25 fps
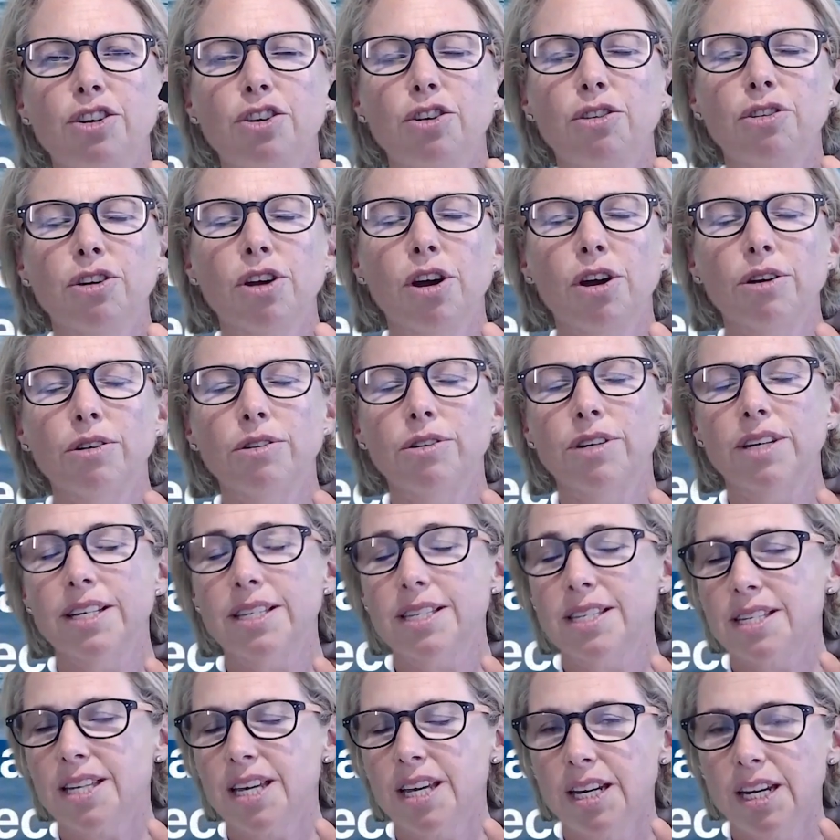you know
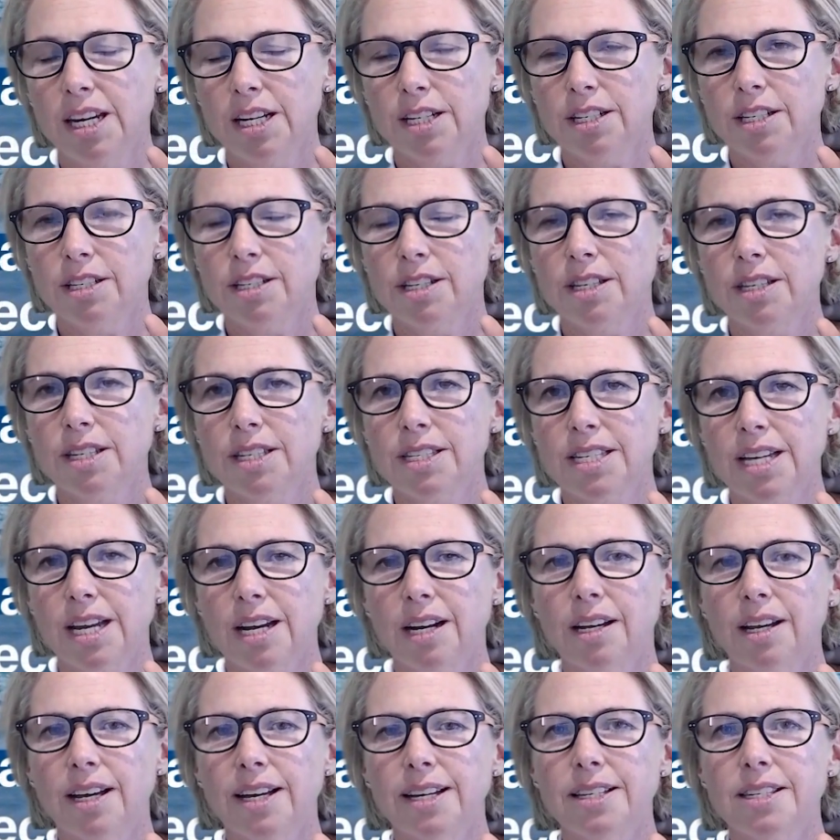it's connected to the
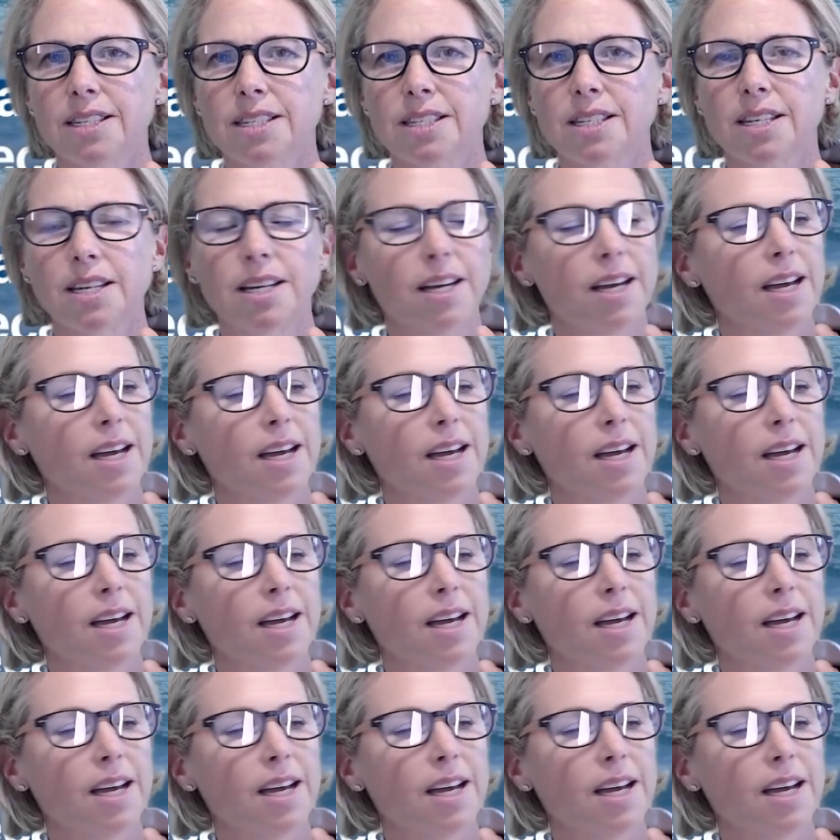satellites.